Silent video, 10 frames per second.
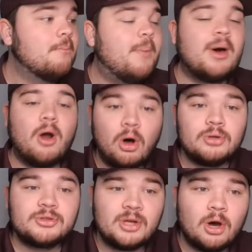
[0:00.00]
but
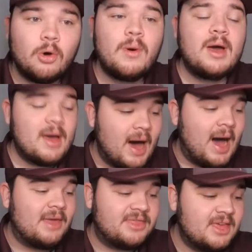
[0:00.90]
also
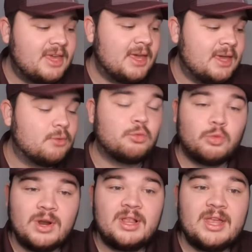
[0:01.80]
I think it can
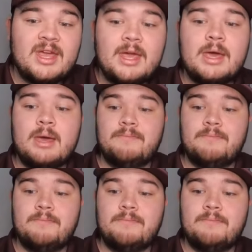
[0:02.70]
really,